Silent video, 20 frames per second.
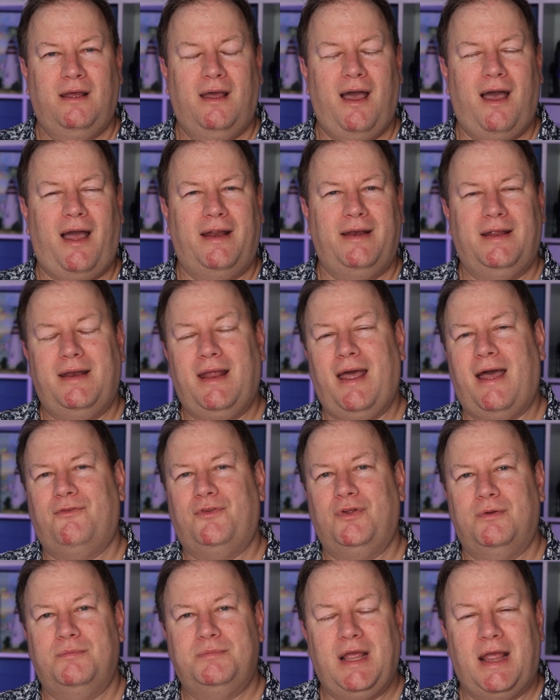I did have
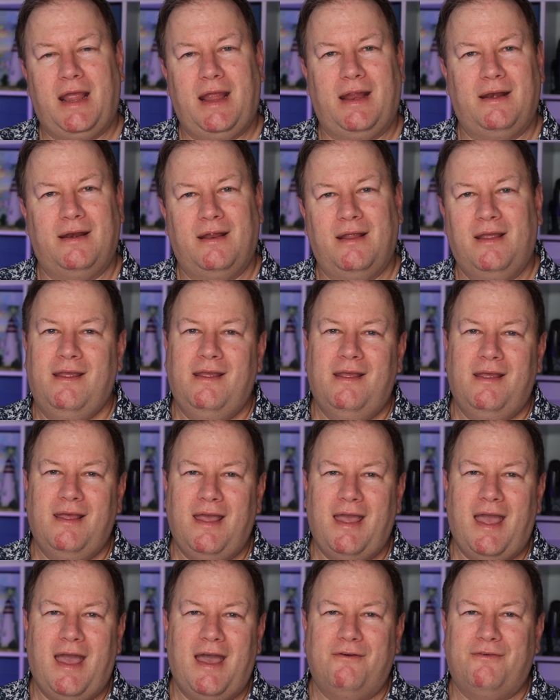to obtain
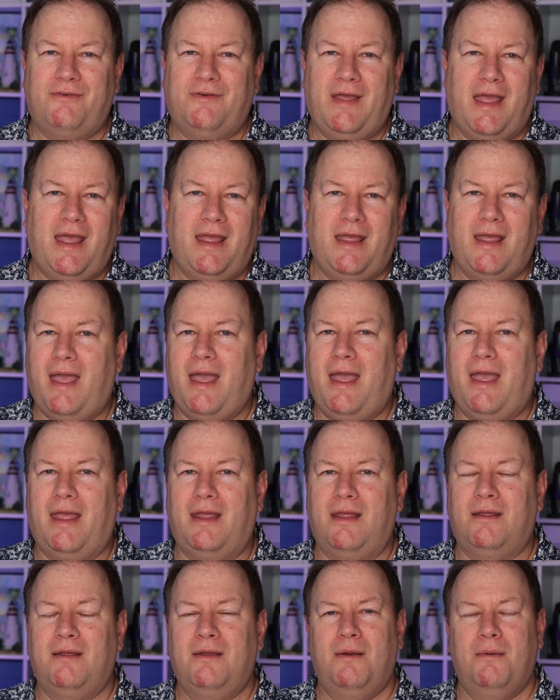
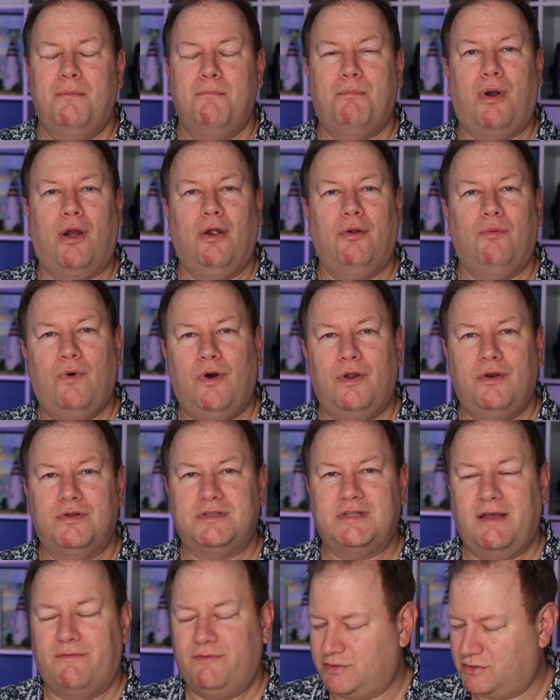FAA Part
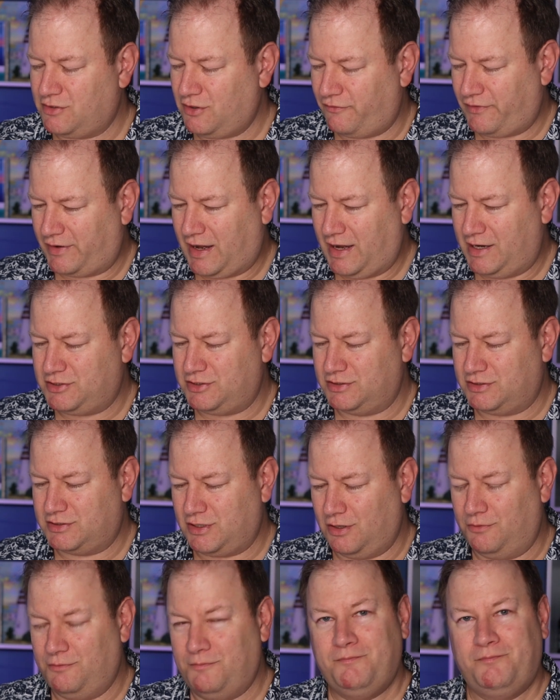107 certification.
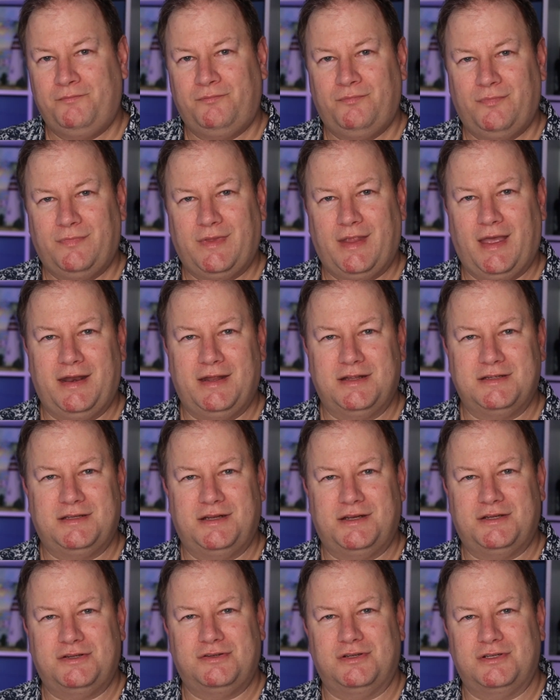So that is an
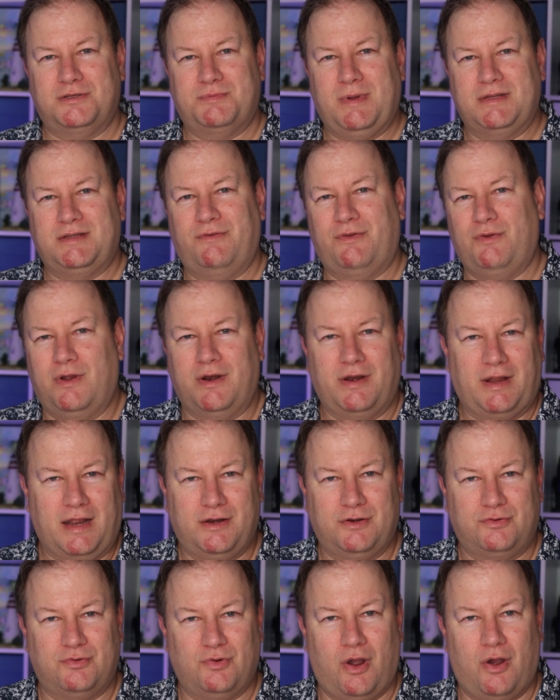additional expense. If you want to get
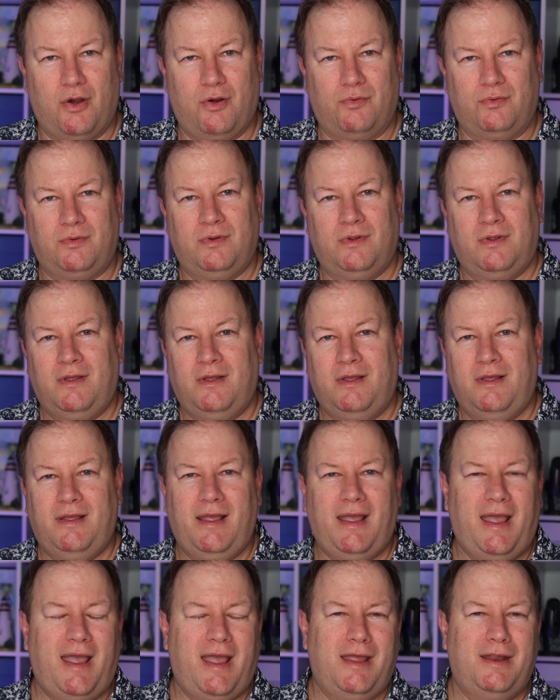a drone
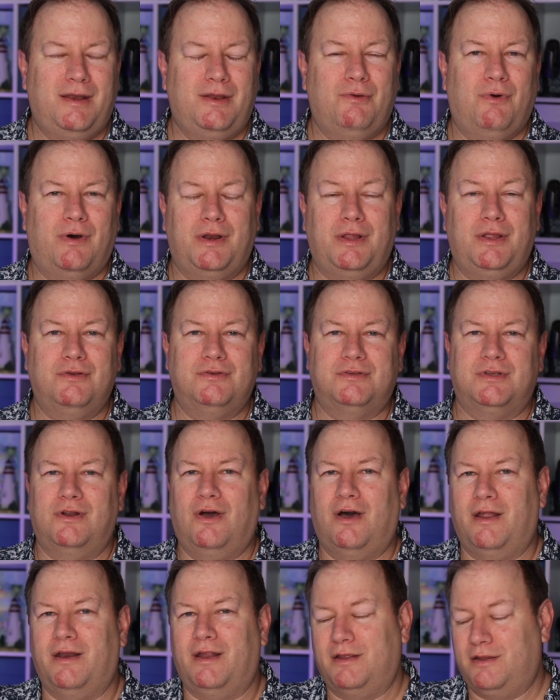and you want to use it
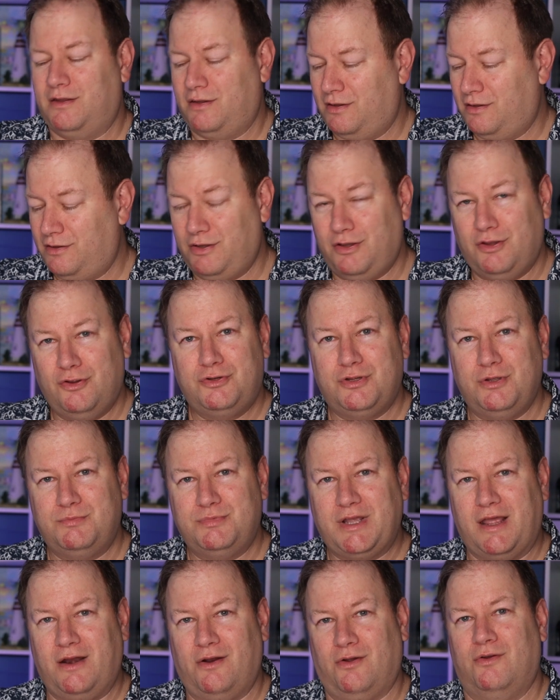on a YouTube
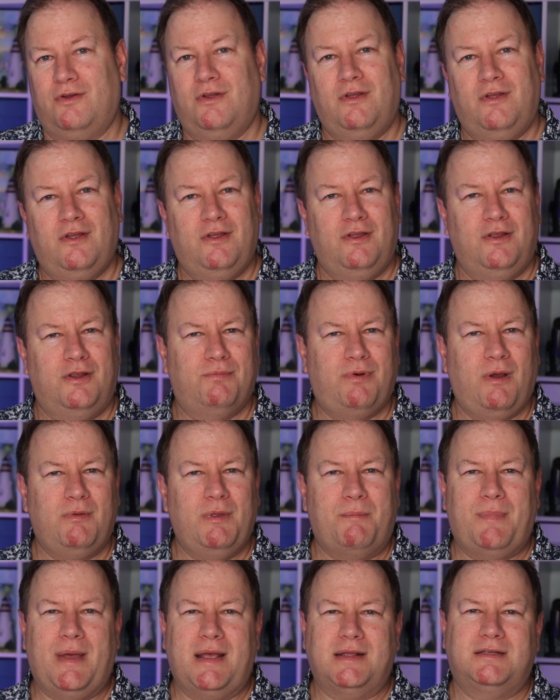channel, you're
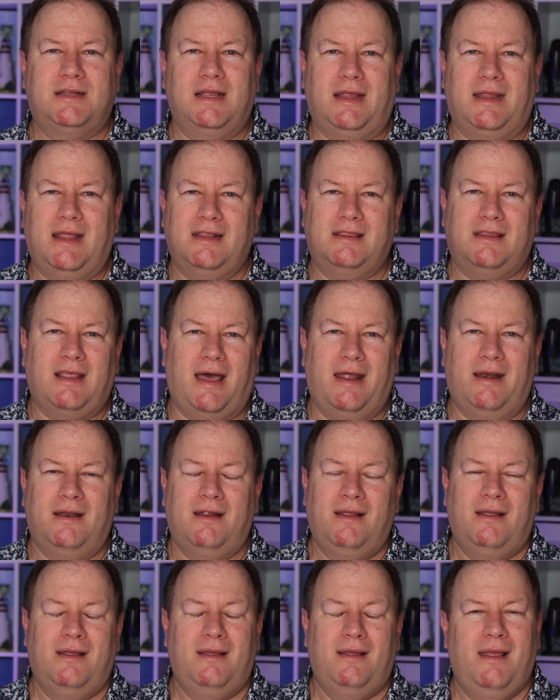probably best to get that.
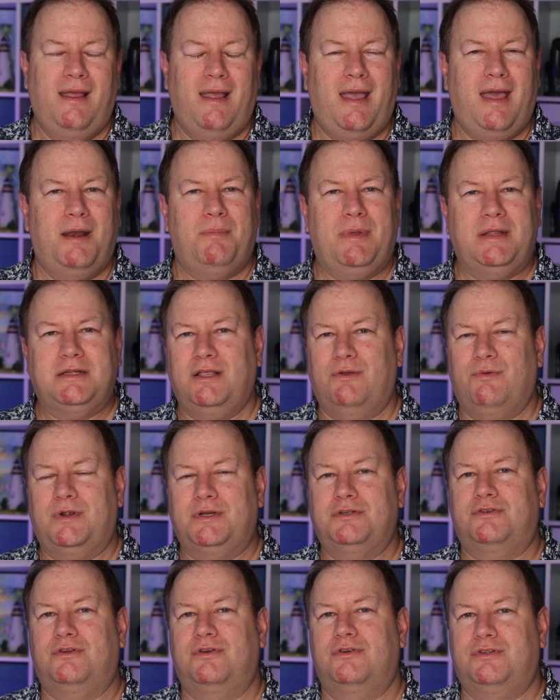And it basically
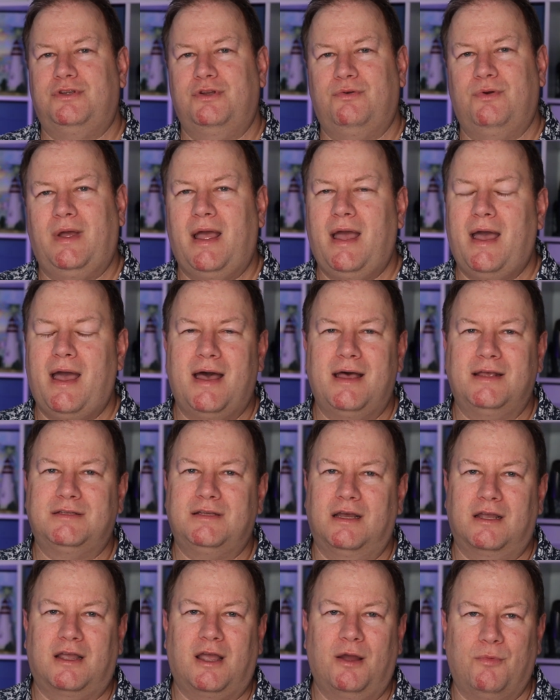registers you as
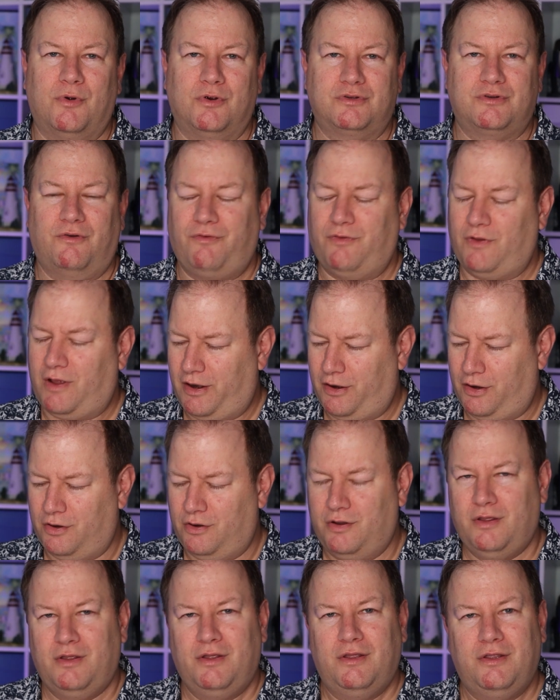a commercial
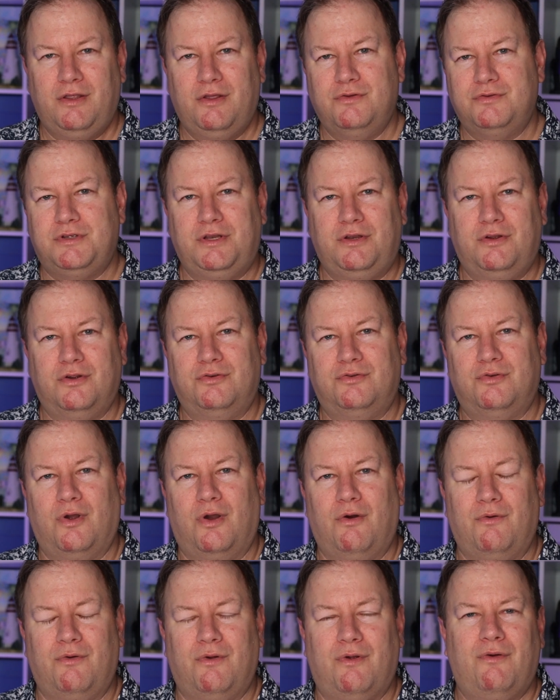flyer using your
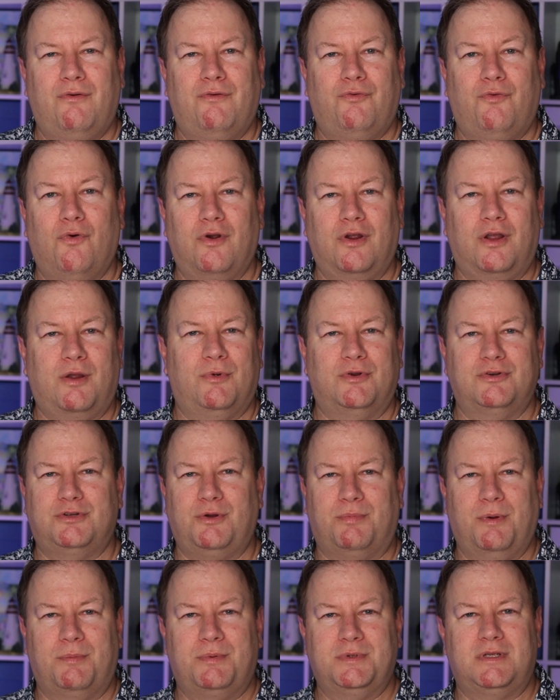drone for
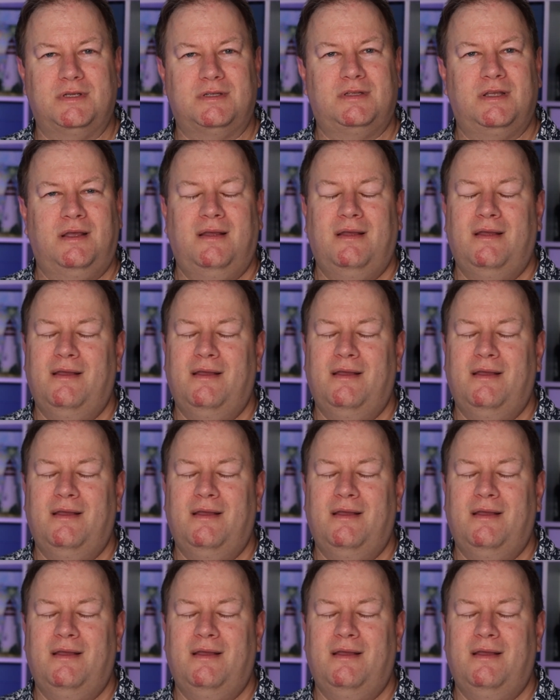commercial purposes.